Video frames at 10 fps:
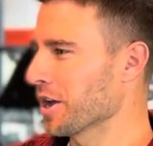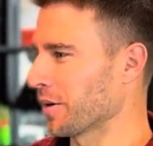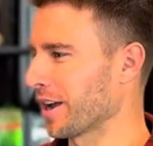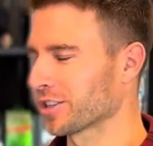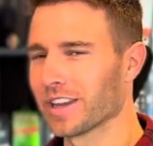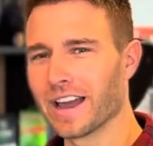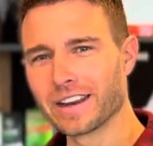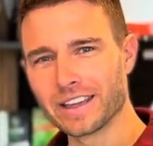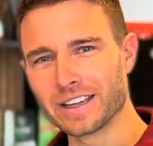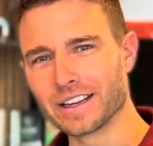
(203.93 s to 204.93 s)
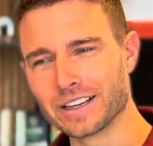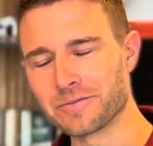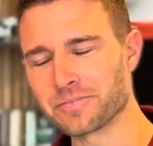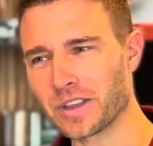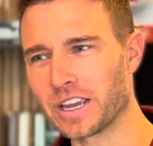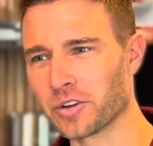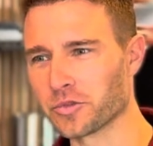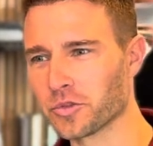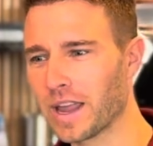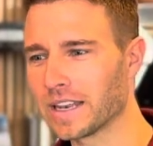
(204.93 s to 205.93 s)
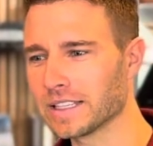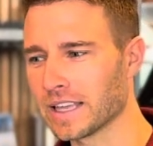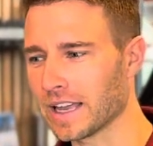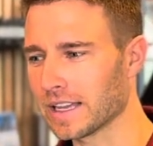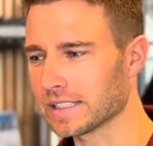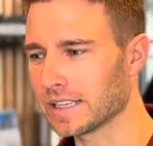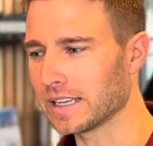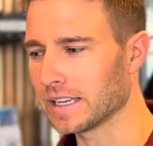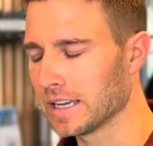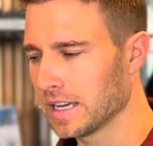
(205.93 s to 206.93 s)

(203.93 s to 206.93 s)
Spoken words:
we actually had a friend that has a